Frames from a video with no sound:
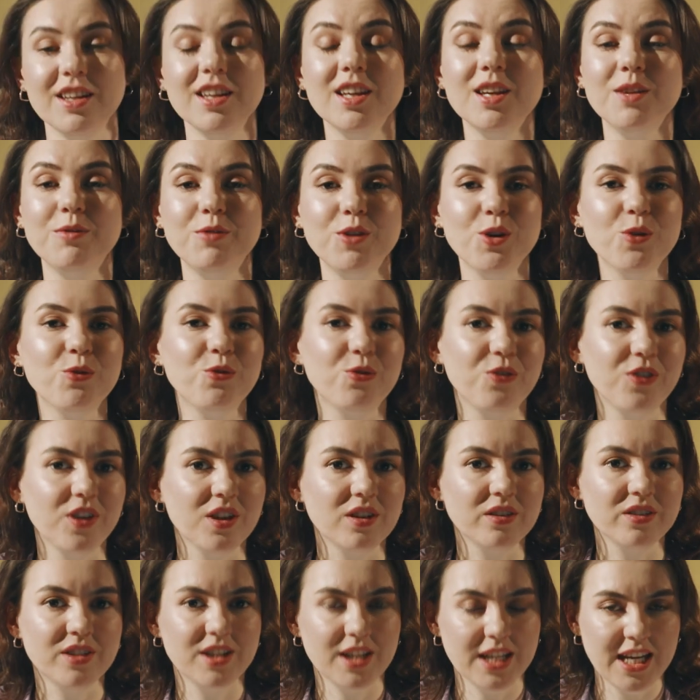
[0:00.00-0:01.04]
If you
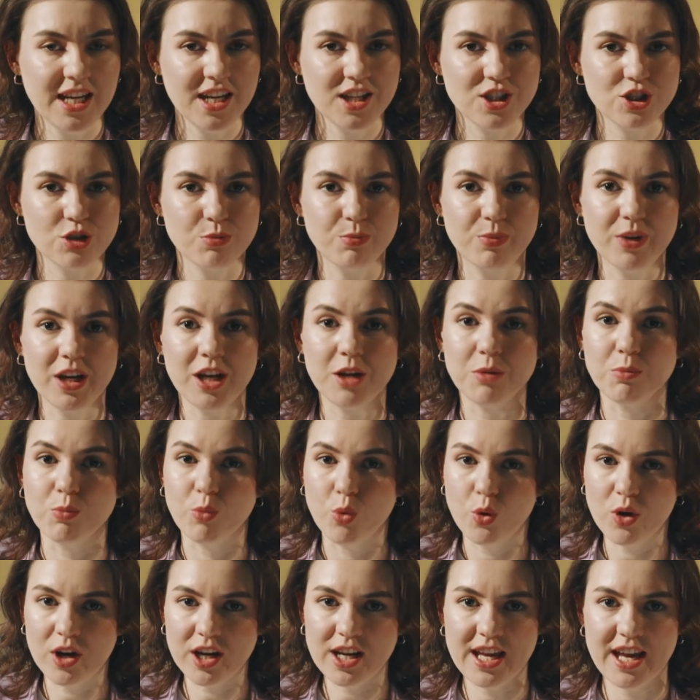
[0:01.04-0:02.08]
feel the need to bring
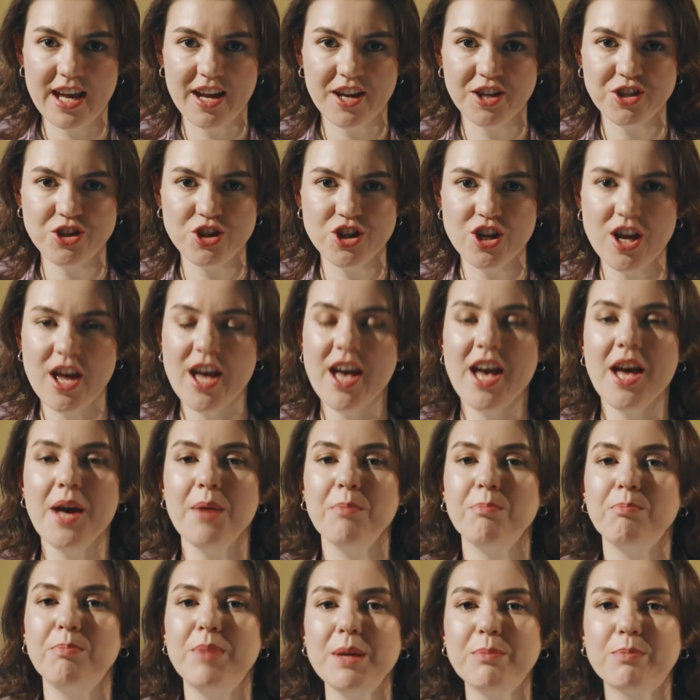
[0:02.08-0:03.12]
more cash,
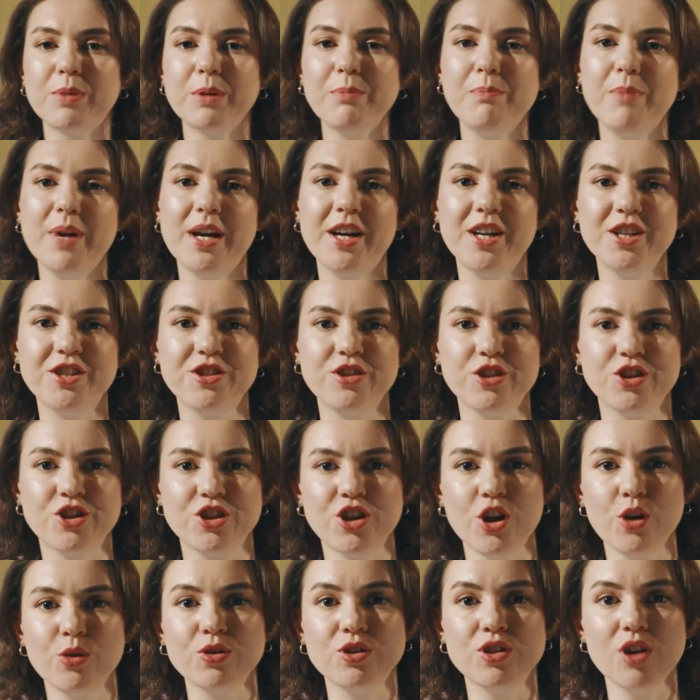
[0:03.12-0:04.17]
be prepared to
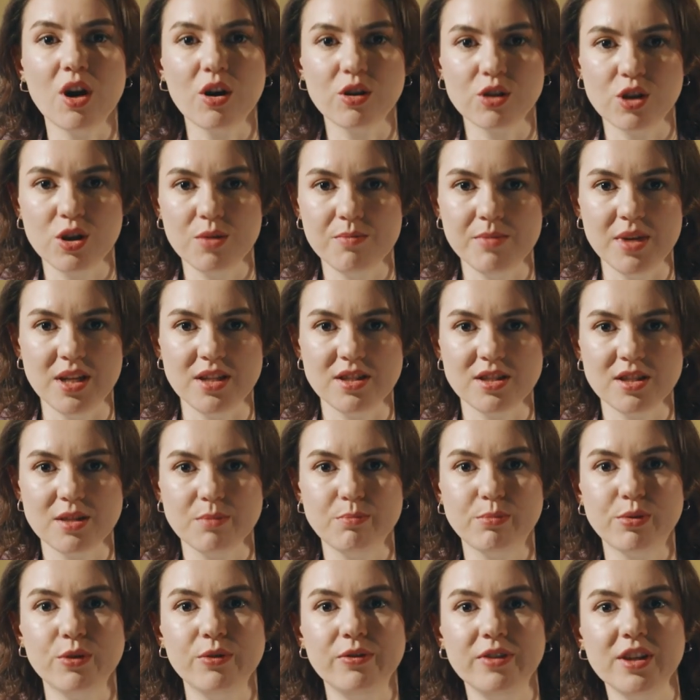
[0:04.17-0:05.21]
show documents
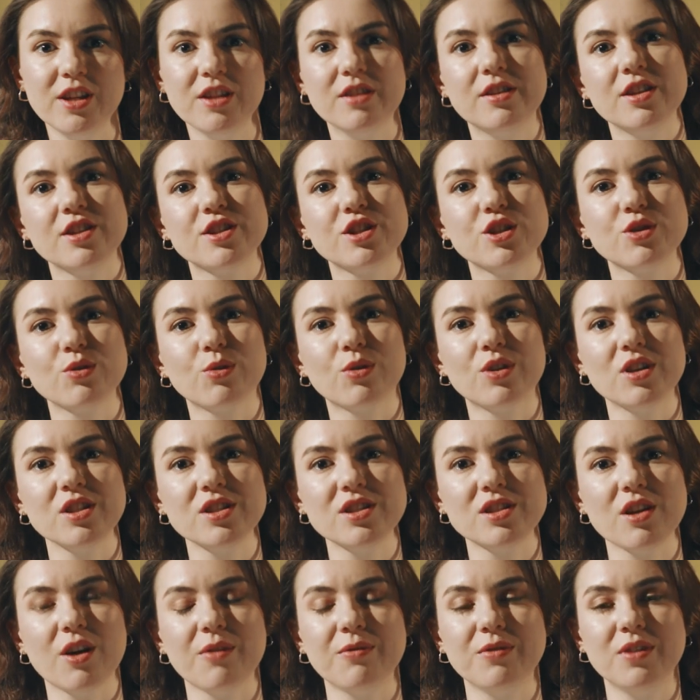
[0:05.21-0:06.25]
proving the
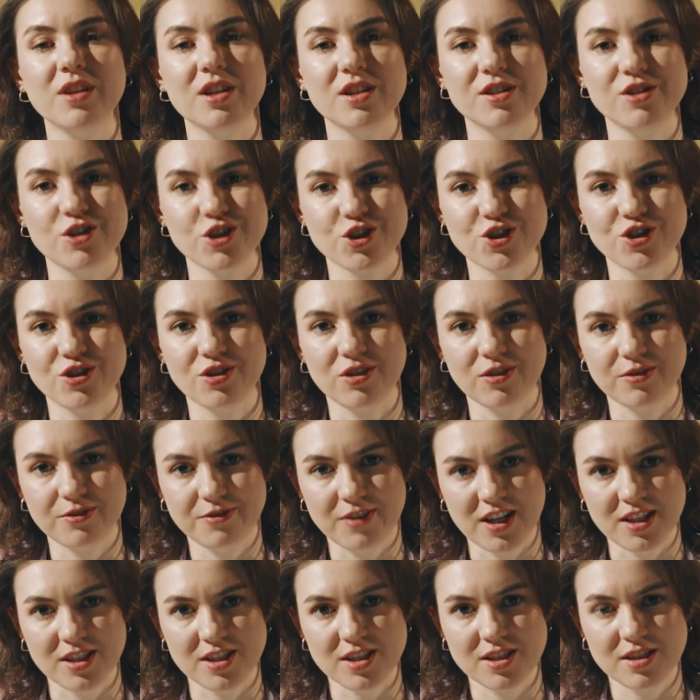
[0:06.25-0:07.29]
source of the additional
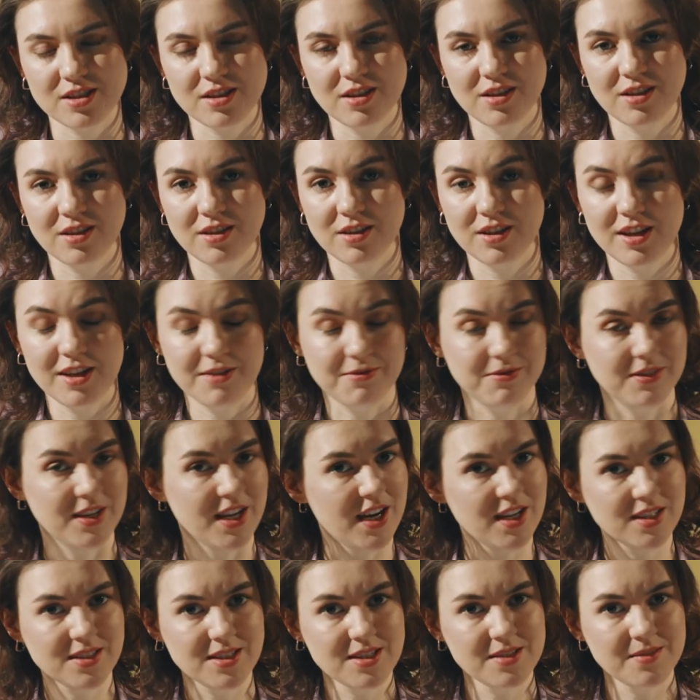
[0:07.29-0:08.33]
funds. If
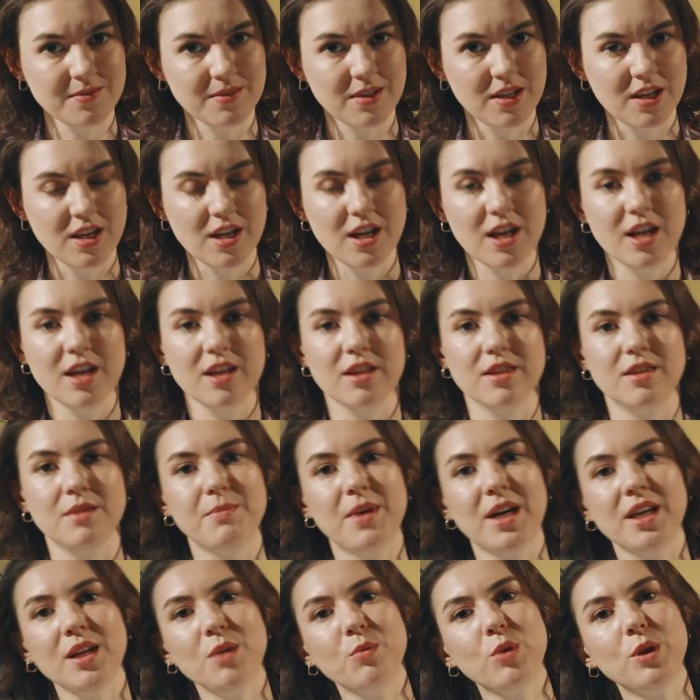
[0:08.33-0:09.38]
not, the
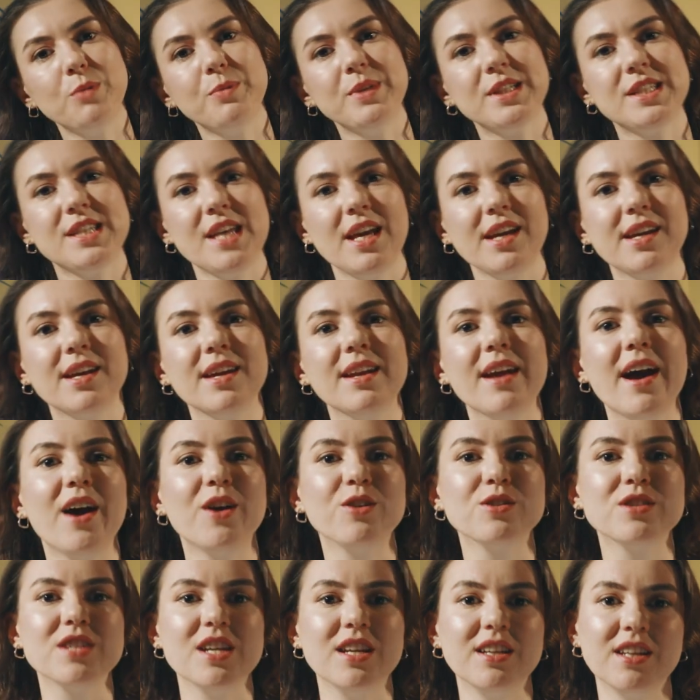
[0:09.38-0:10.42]
money will be taken
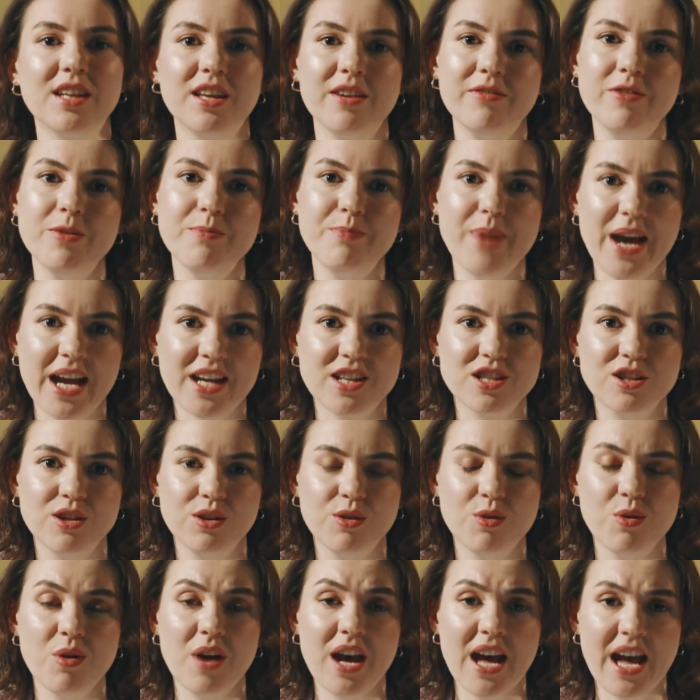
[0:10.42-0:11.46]
out and given back to
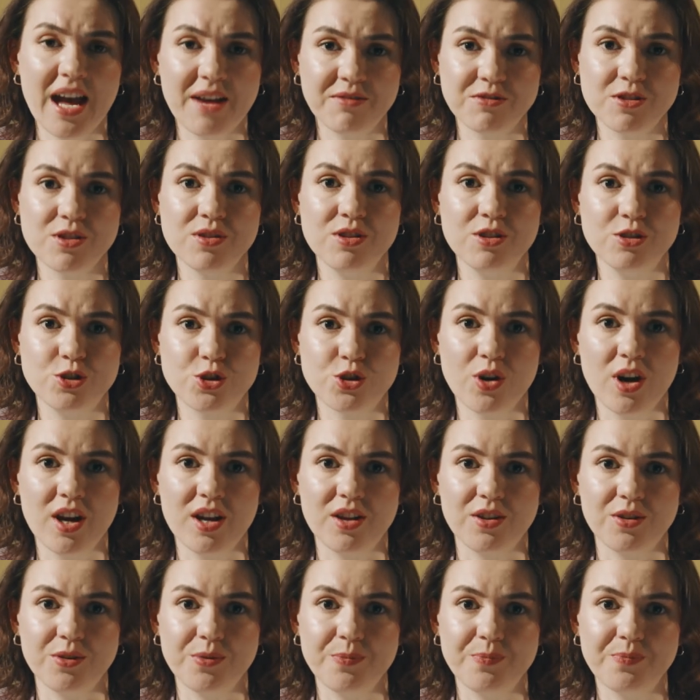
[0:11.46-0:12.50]
you after the
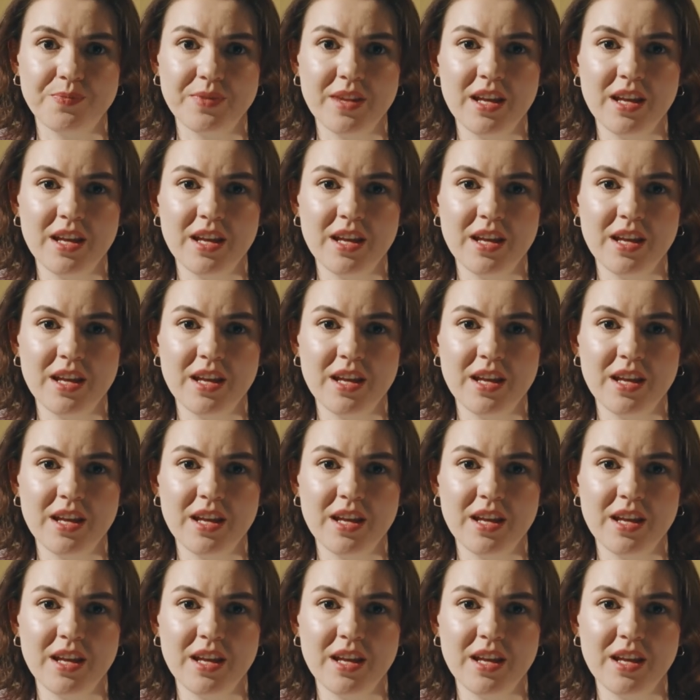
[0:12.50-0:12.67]
trial.